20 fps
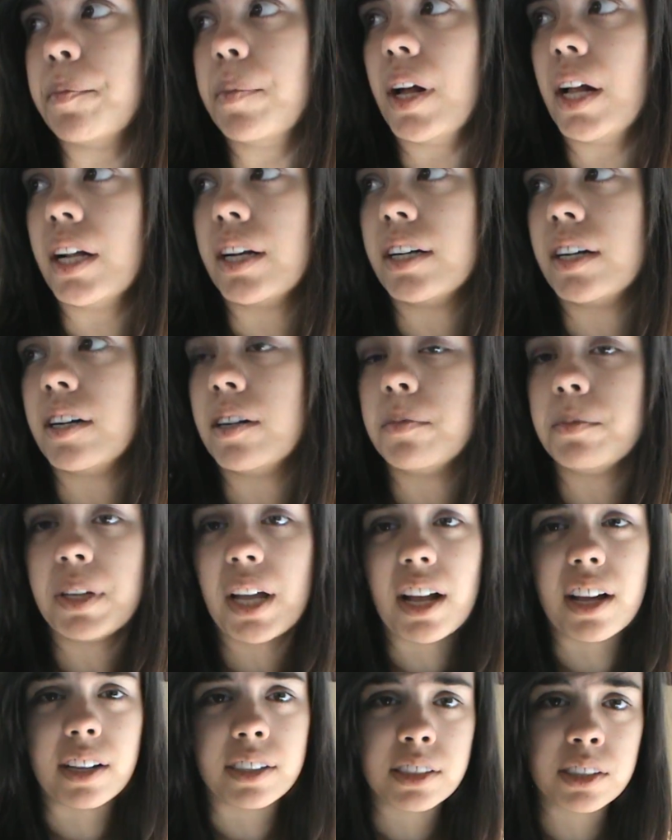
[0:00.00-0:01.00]
But
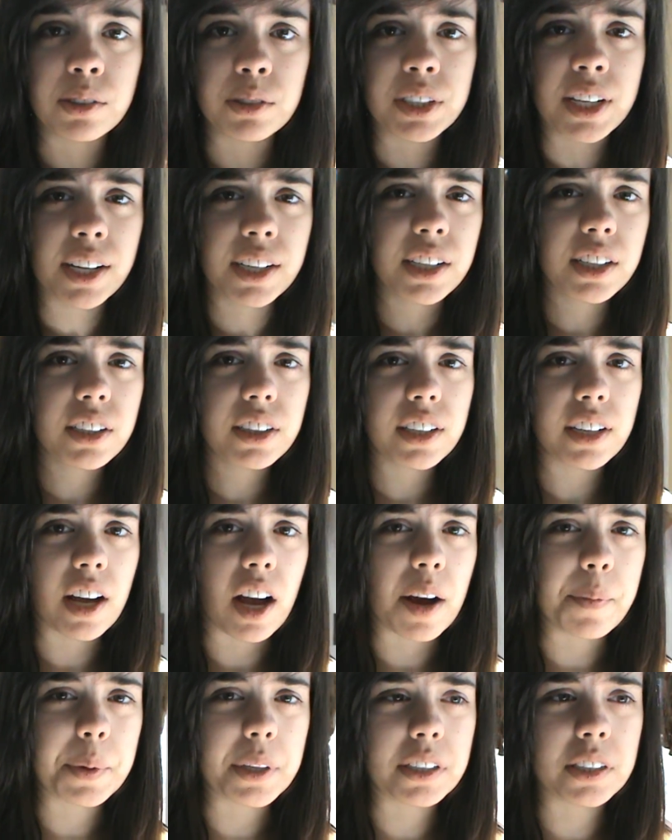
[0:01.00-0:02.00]
yeah, so technically
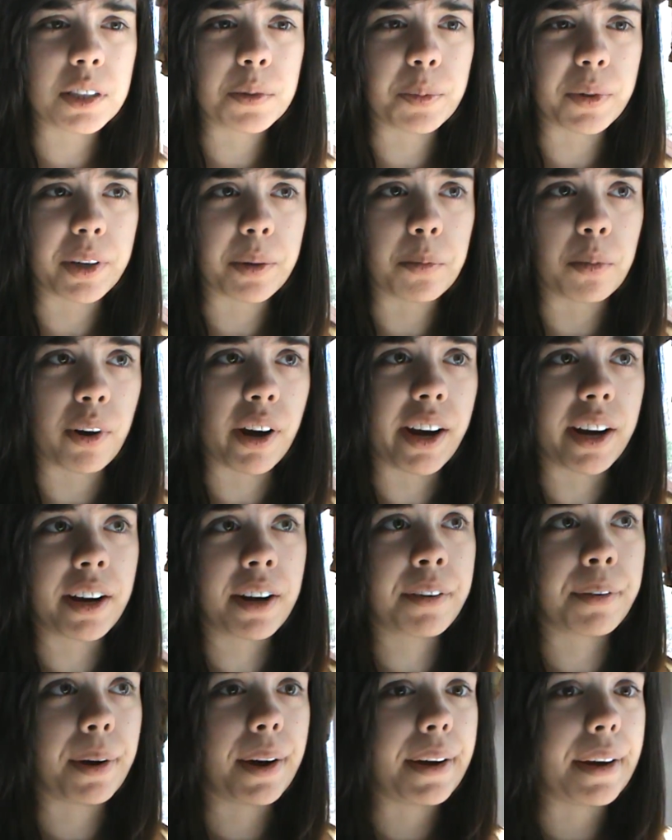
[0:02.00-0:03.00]
I'm on spring break
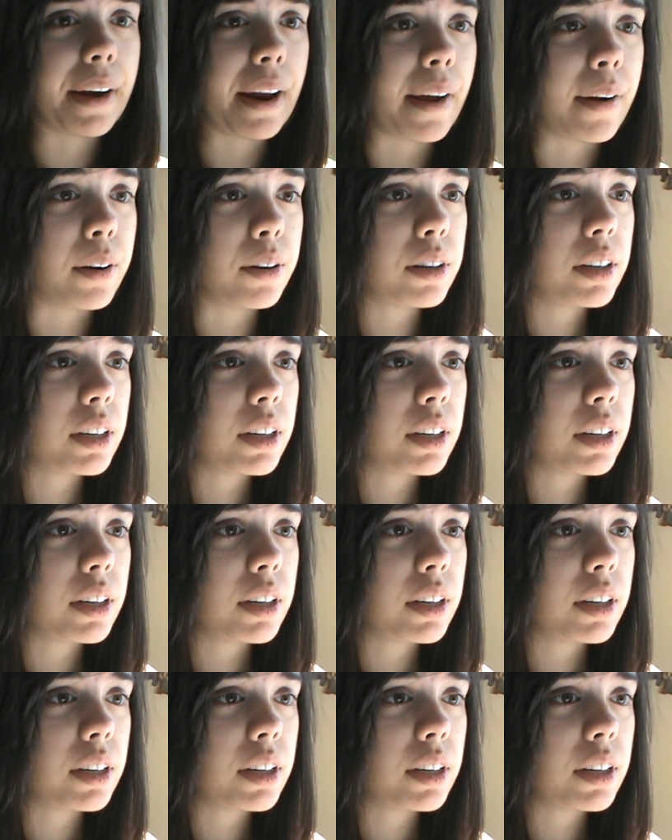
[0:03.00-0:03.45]
right now.